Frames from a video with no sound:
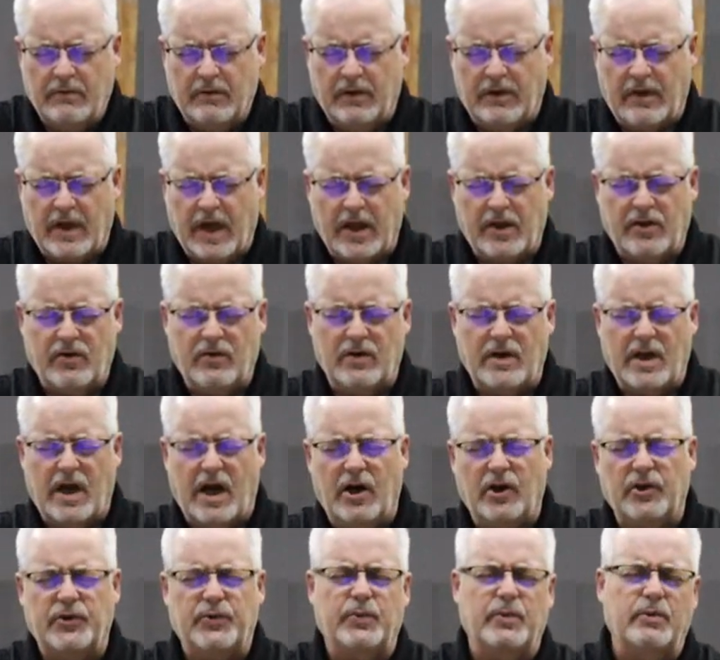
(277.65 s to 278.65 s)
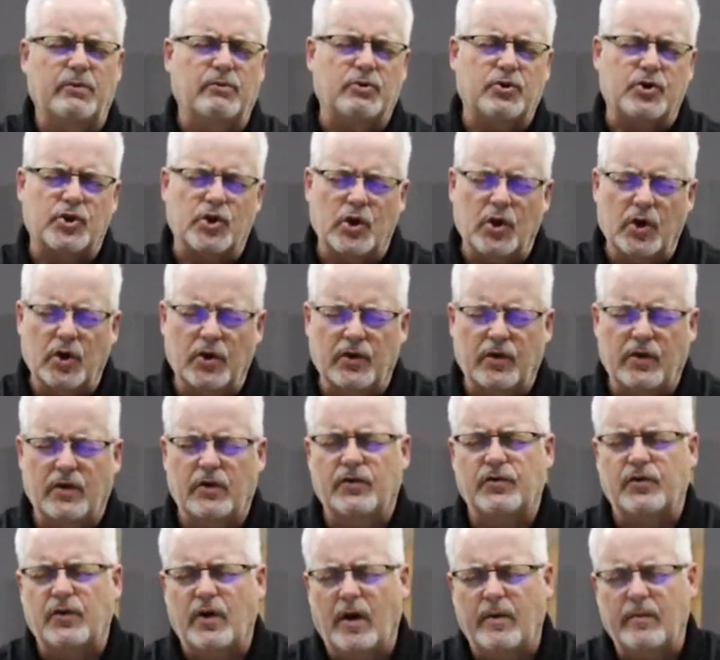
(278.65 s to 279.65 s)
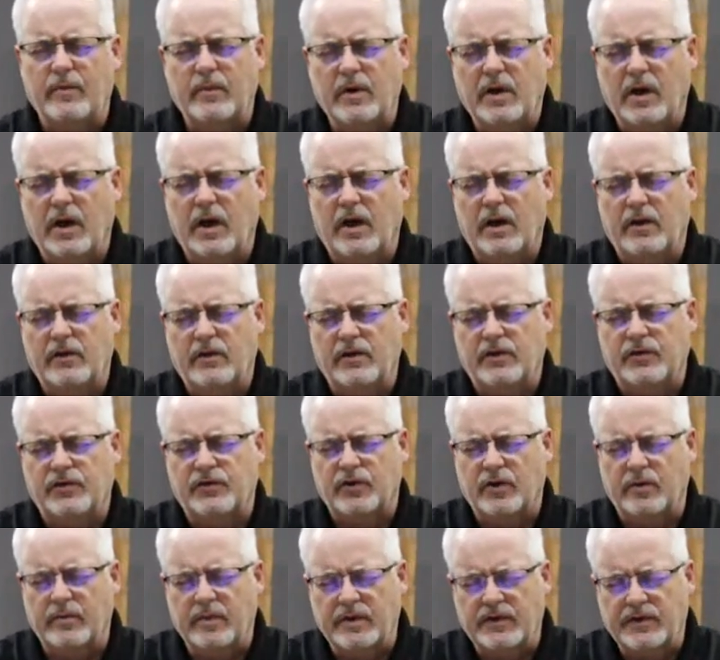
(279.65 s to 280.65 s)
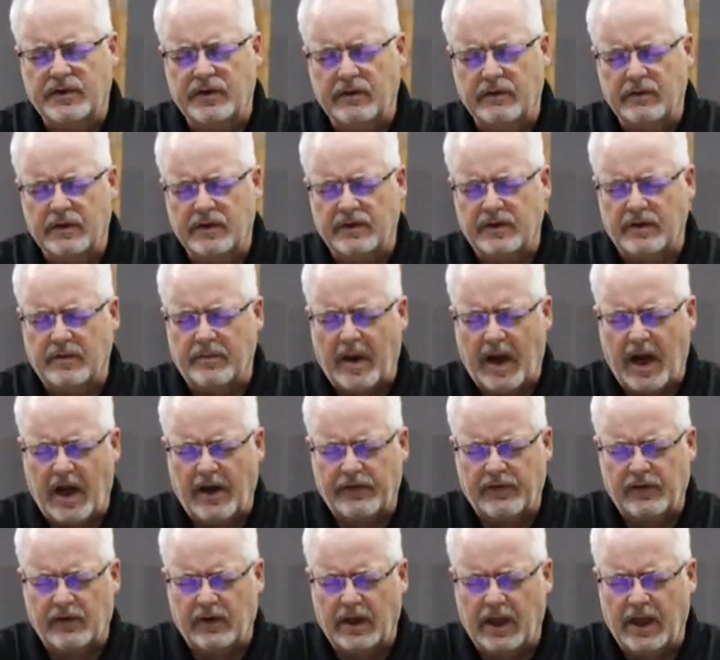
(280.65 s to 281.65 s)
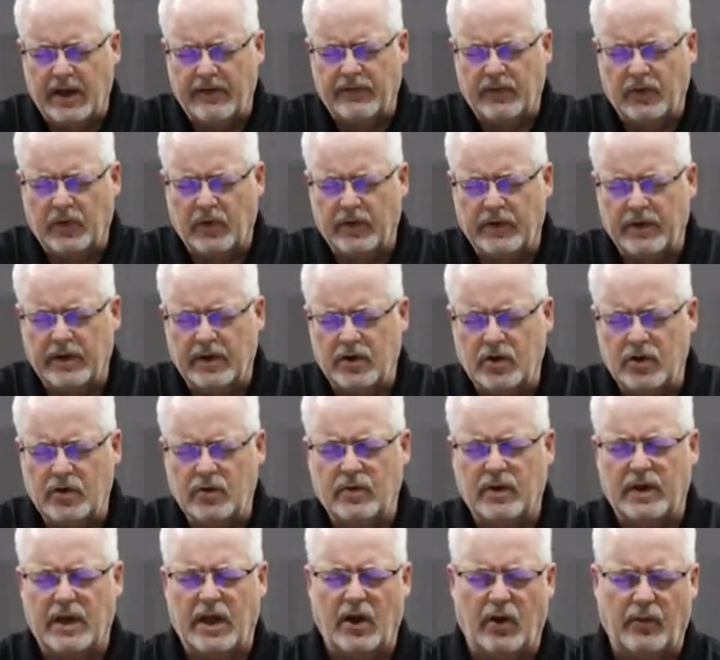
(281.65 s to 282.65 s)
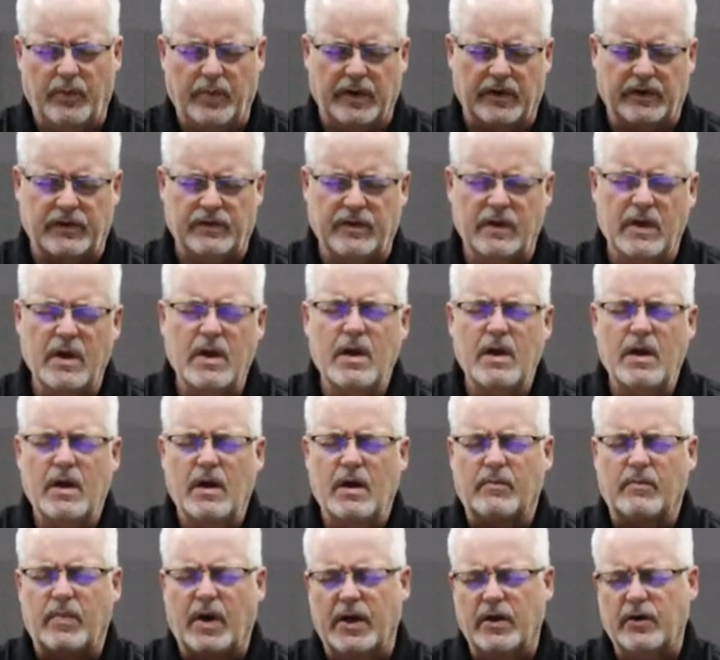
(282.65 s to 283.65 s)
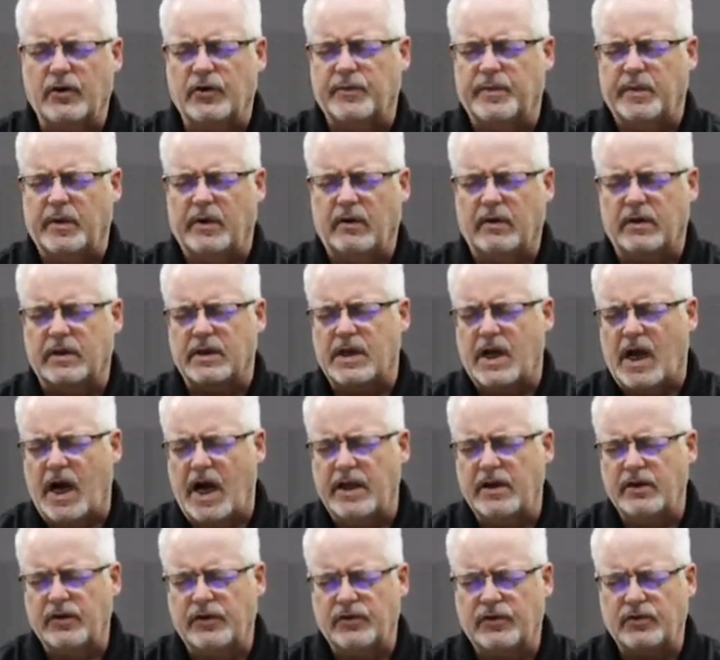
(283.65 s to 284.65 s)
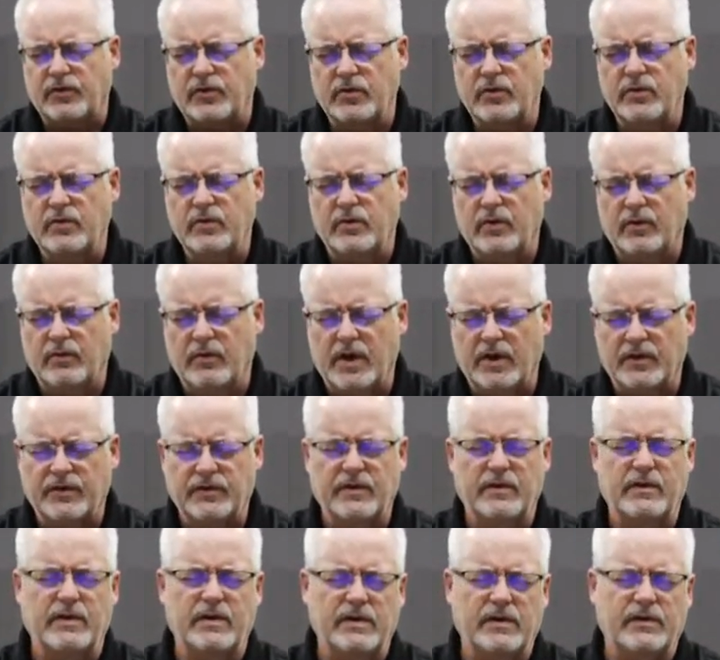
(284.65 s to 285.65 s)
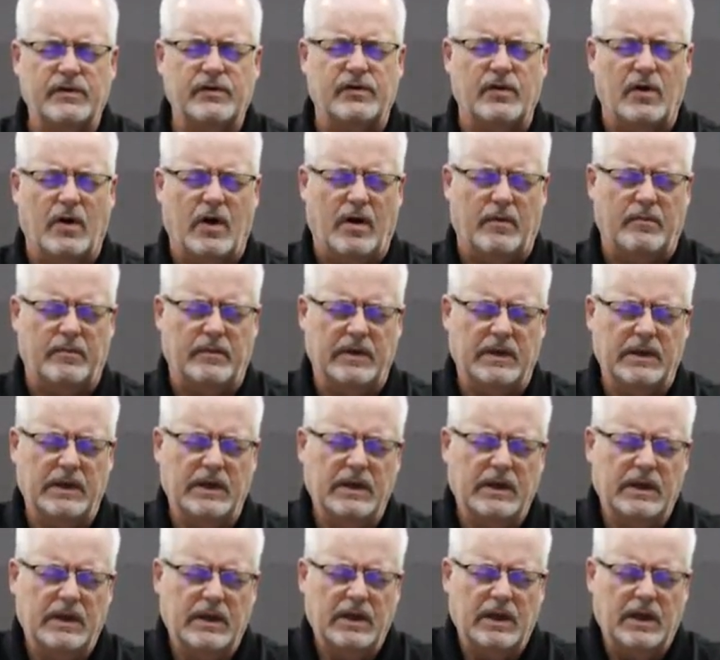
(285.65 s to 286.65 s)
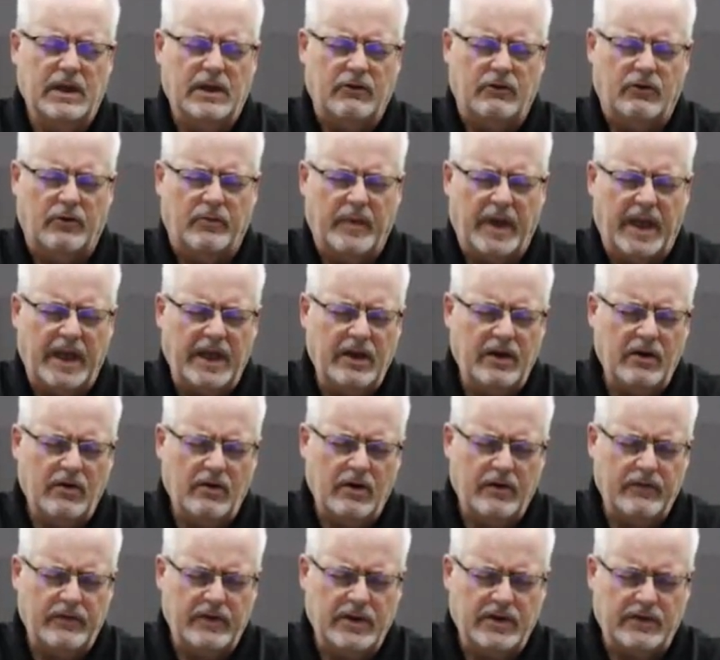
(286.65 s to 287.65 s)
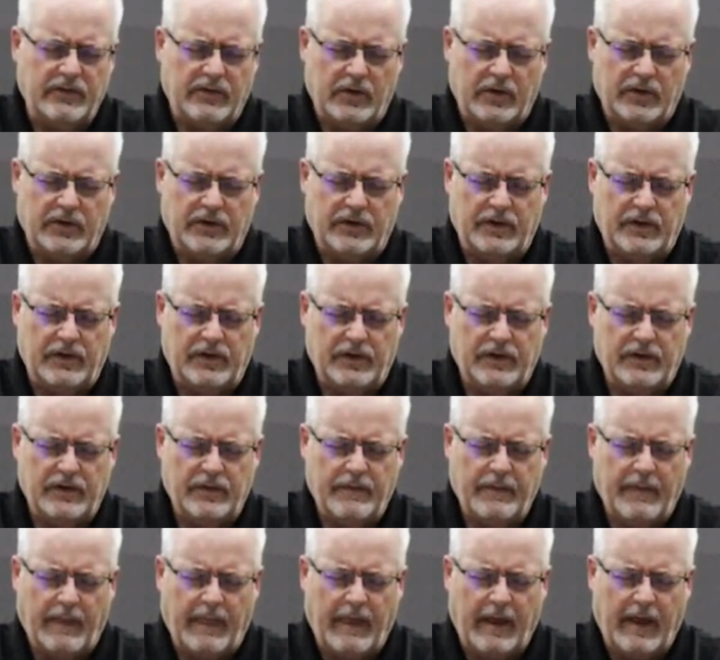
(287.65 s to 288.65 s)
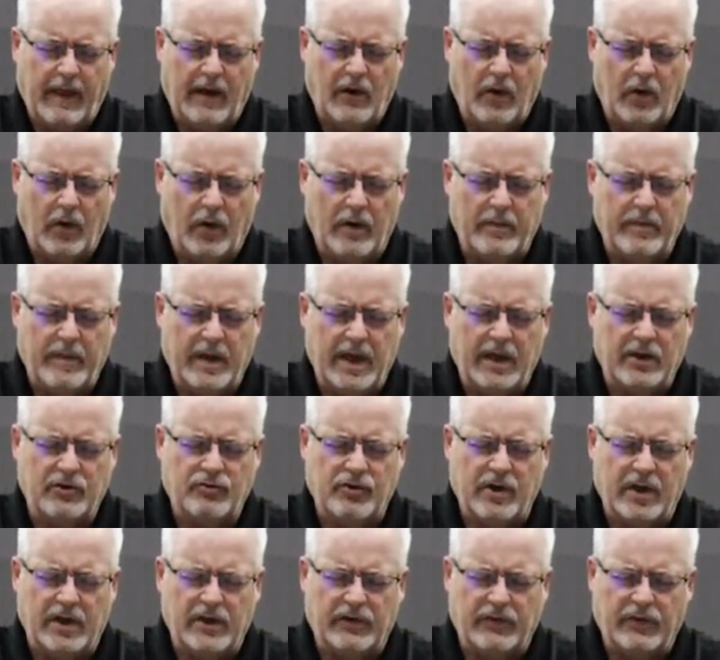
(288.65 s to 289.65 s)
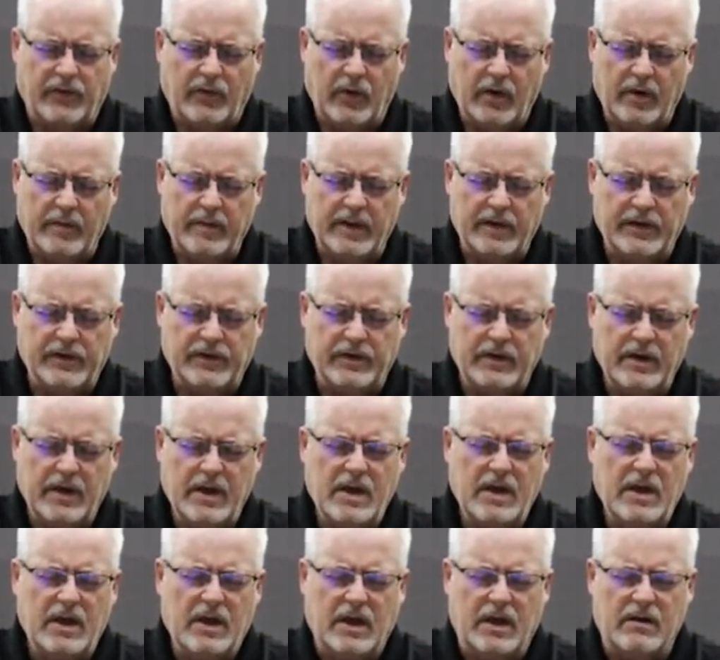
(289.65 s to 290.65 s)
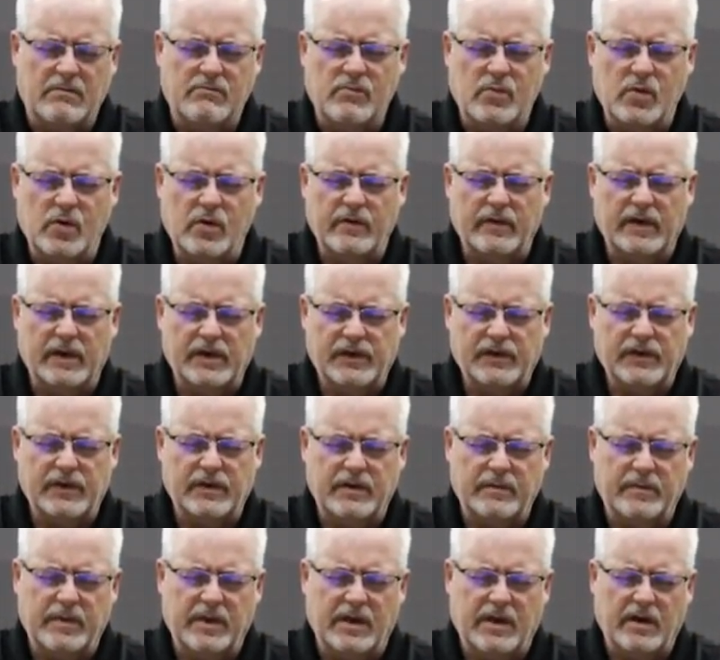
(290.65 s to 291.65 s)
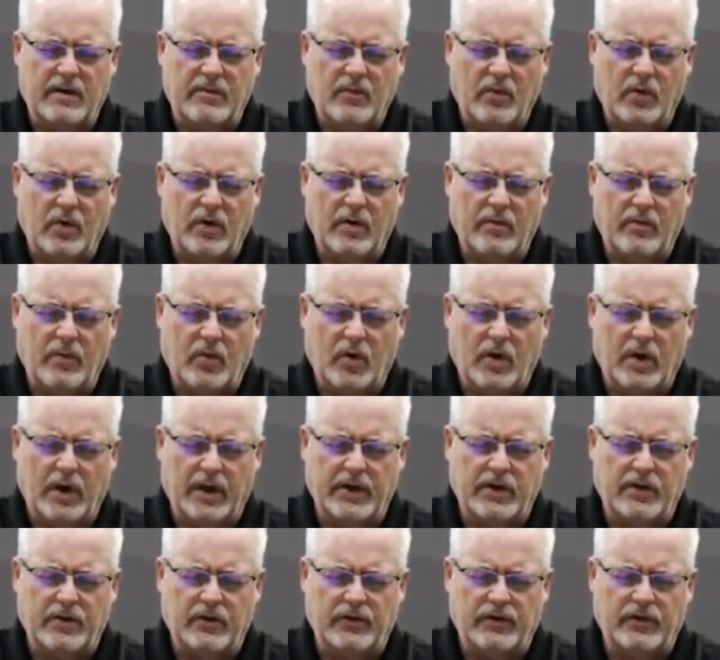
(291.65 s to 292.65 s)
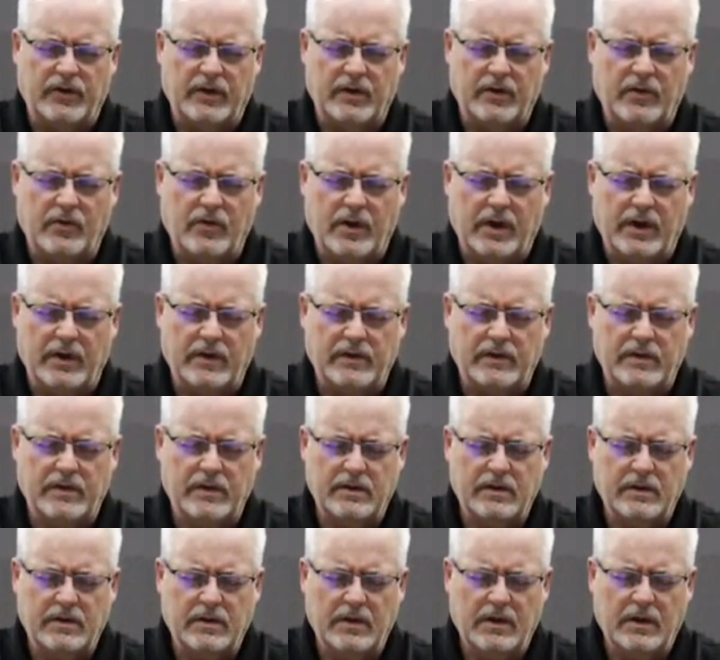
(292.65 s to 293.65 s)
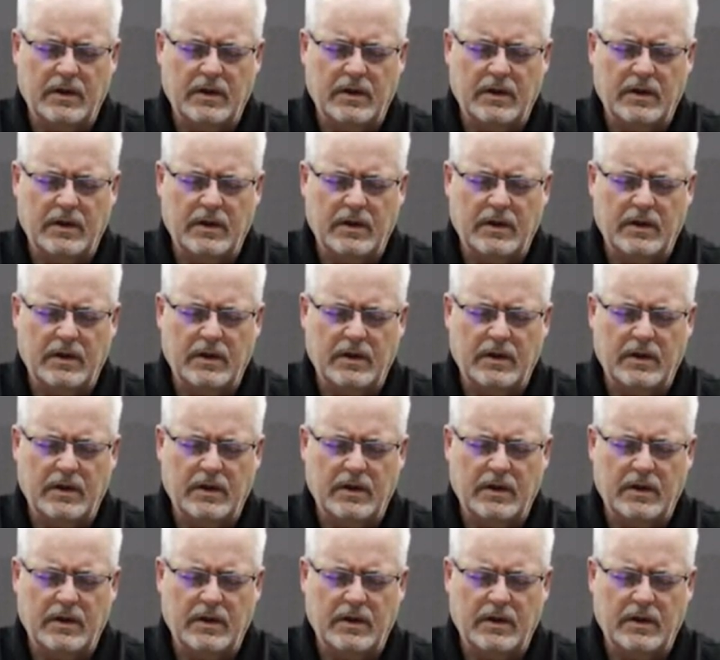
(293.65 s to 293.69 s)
We thank You now as we return to the sermon series, The Path to Life, Lord, that You would help us by Your Spirit and guide us through the rest of this psalm, the remainder of these verses. And Lord, may it transform us and move us to become more and more like Your Son, Christ.